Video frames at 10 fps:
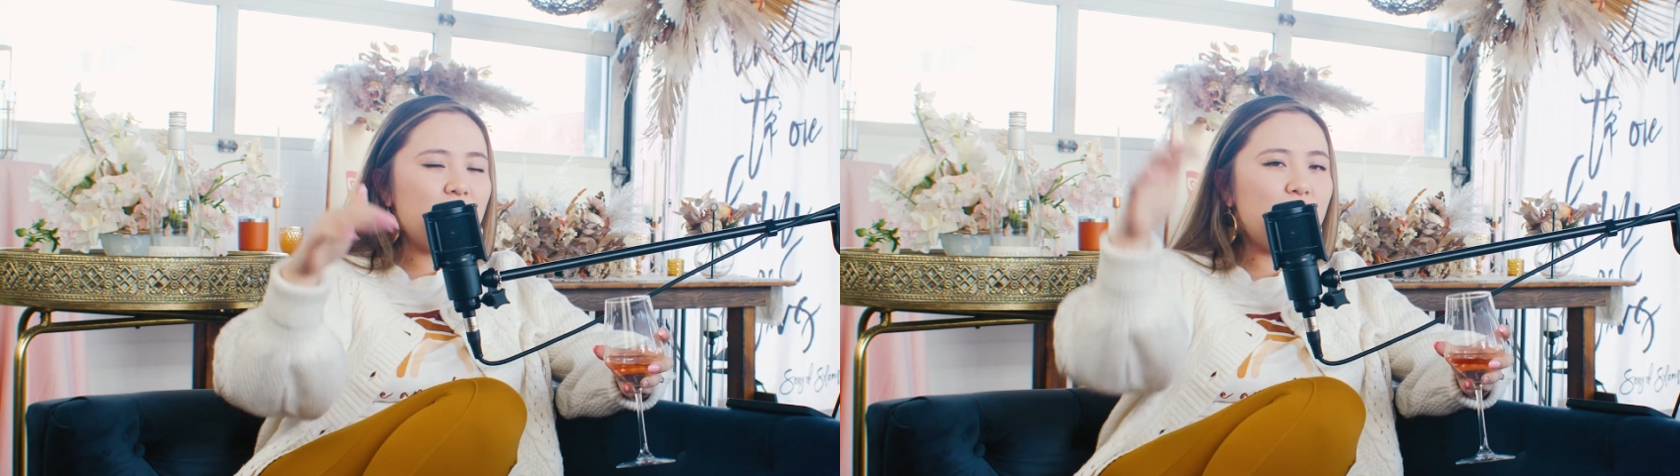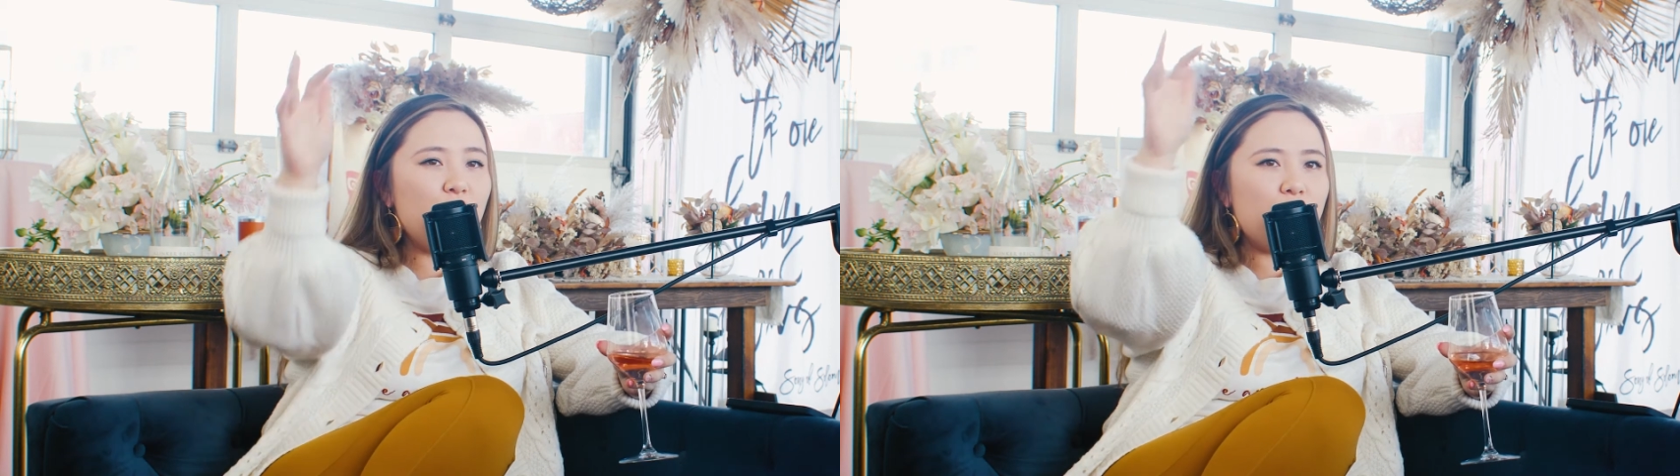
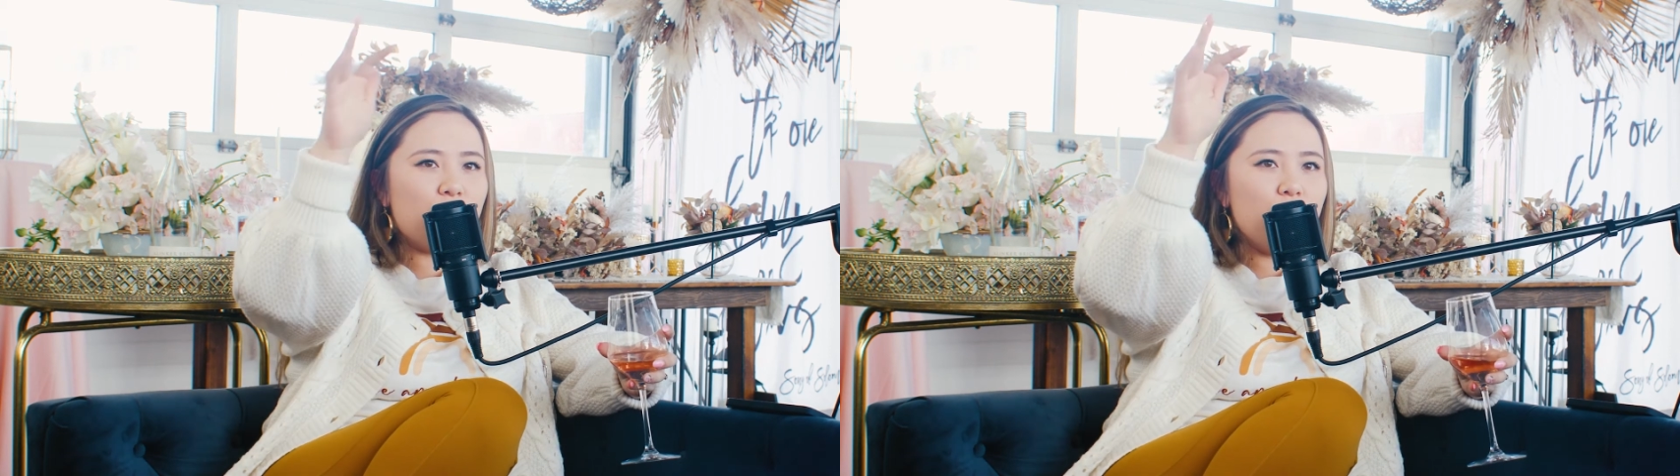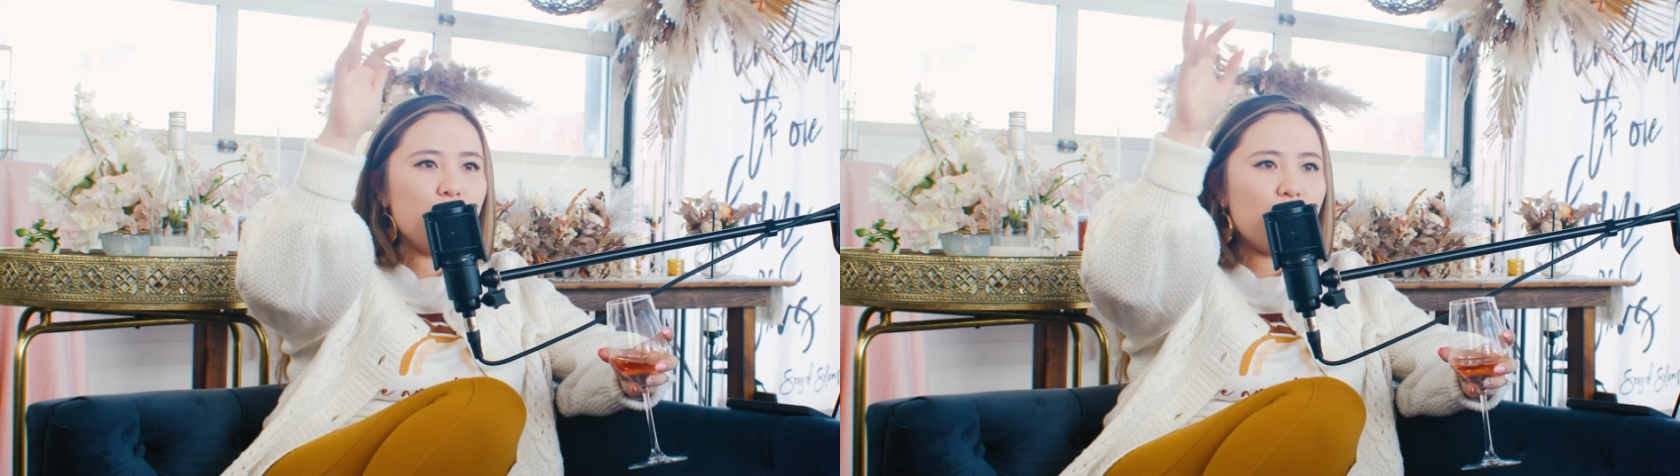you've
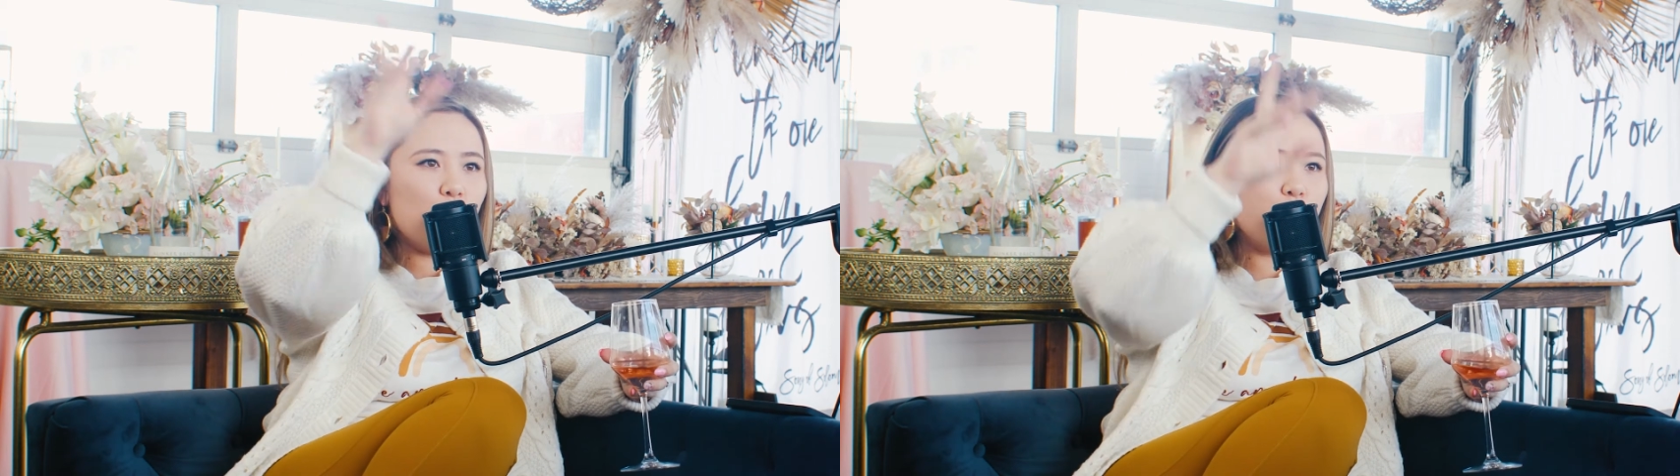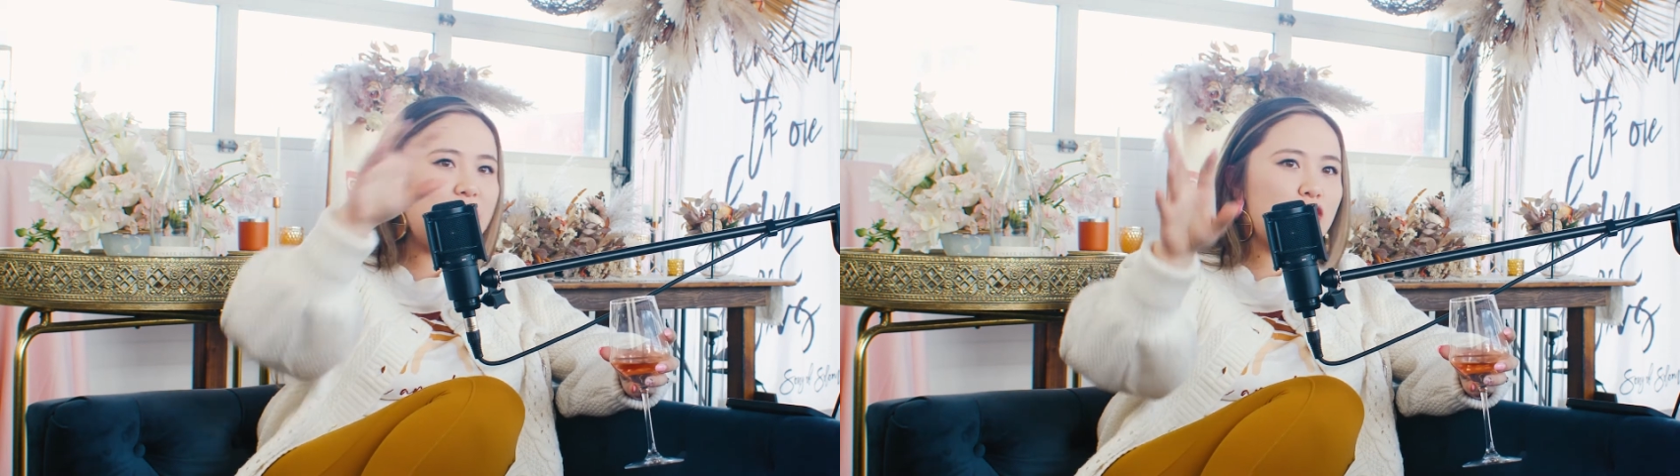
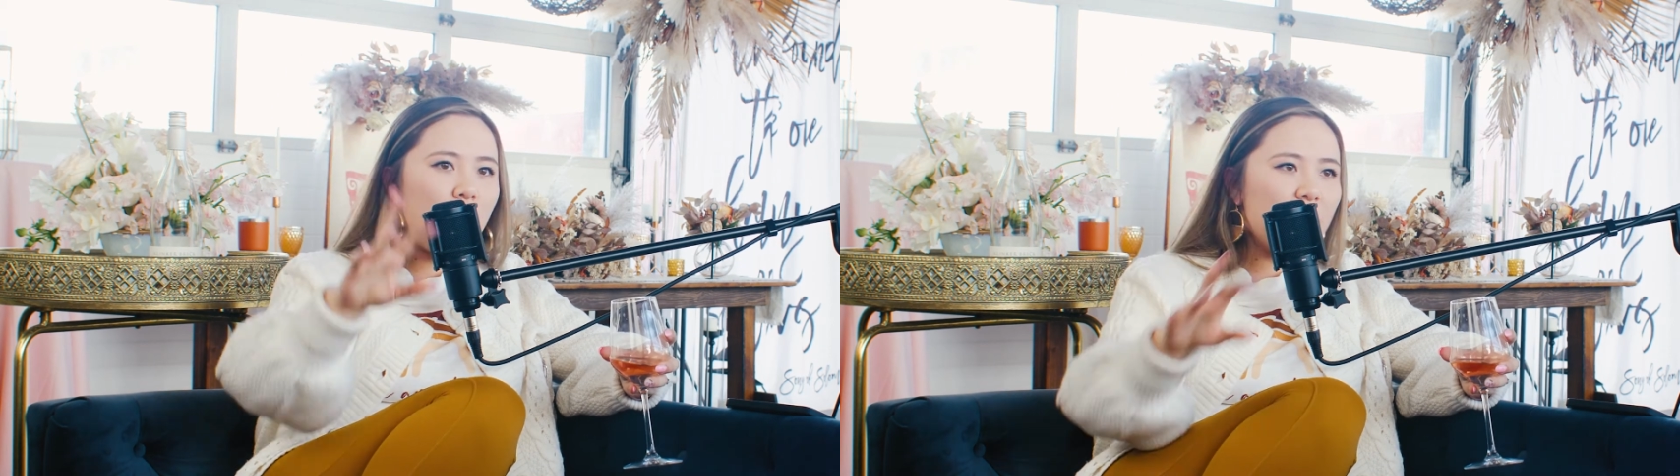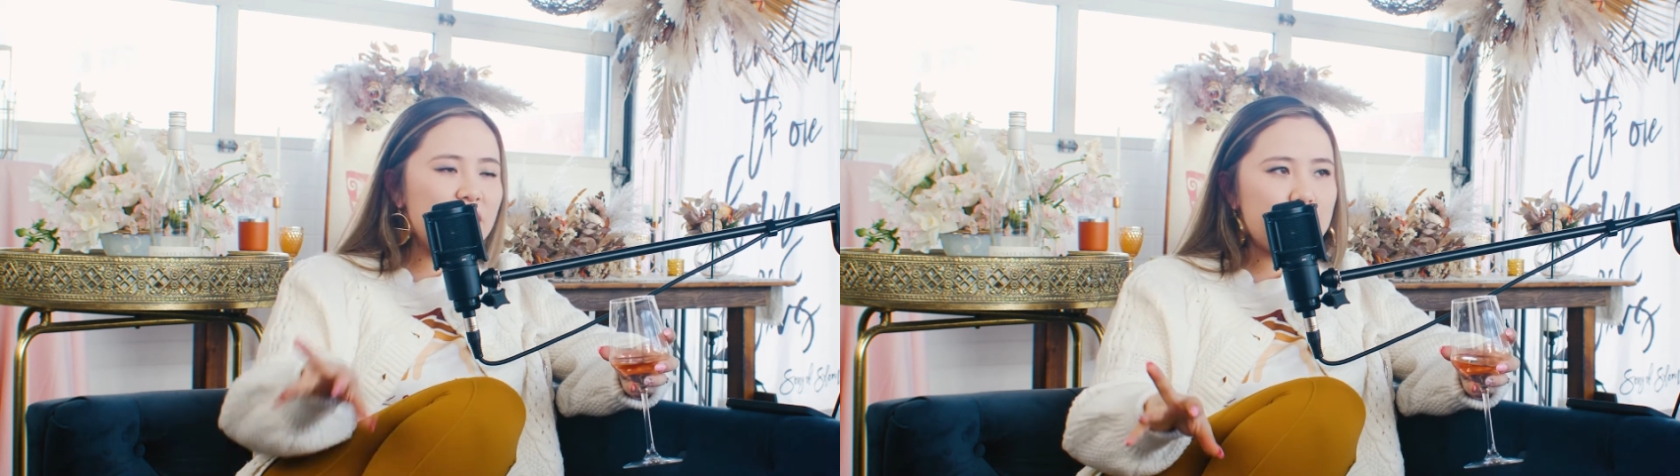reached
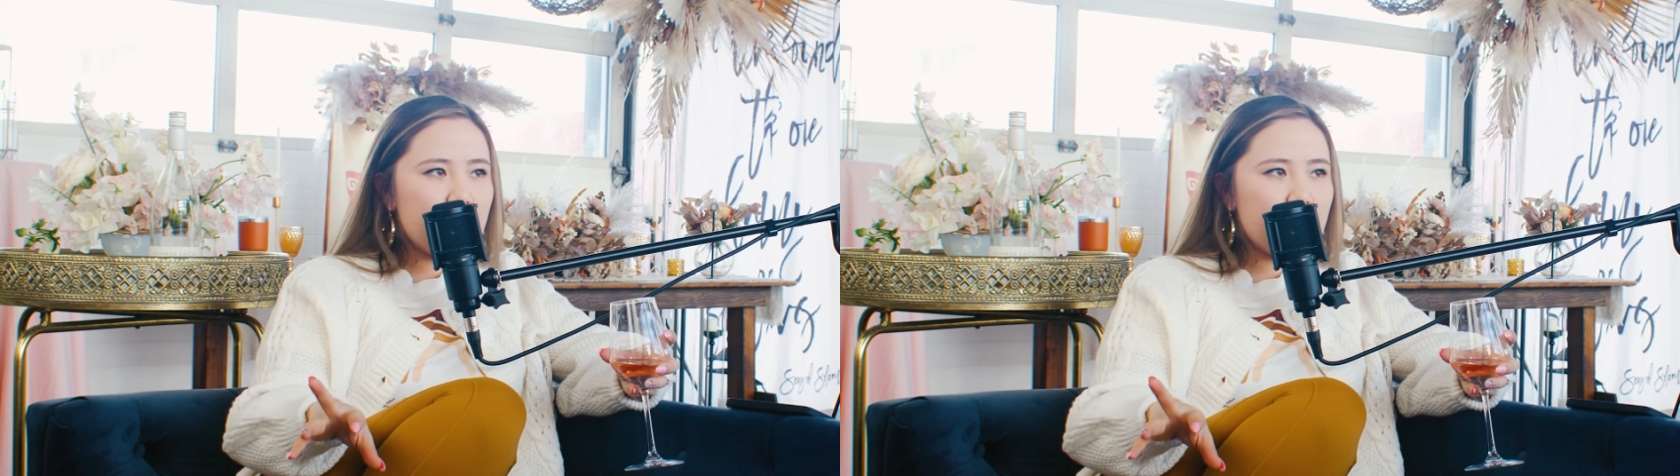all these